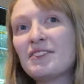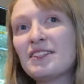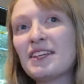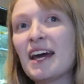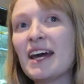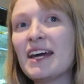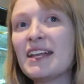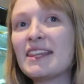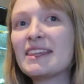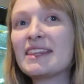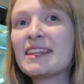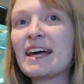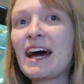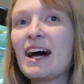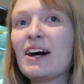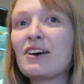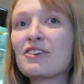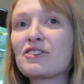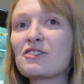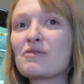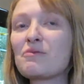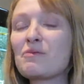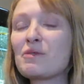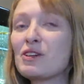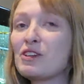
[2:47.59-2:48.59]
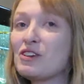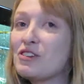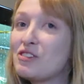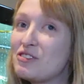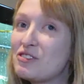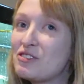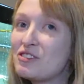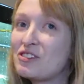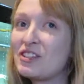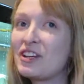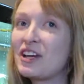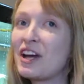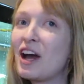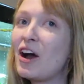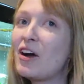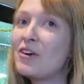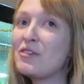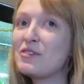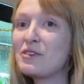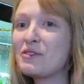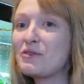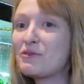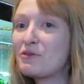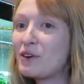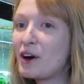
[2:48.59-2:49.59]
10,000 but usually
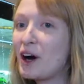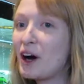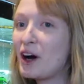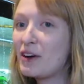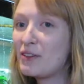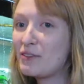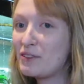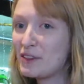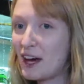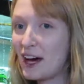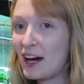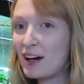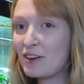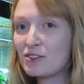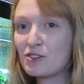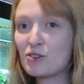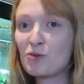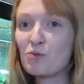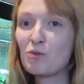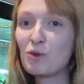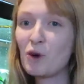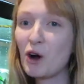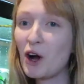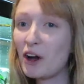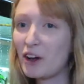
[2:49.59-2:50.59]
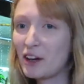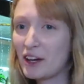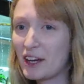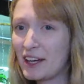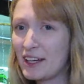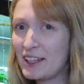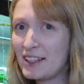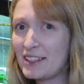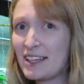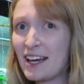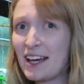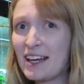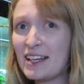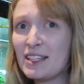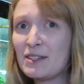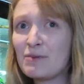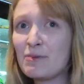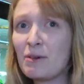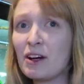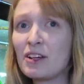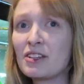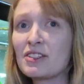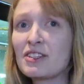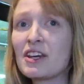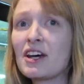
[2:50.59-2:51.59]
only 5,000 working taste
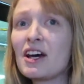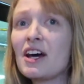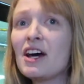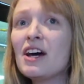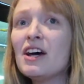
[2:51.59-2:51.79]
buds,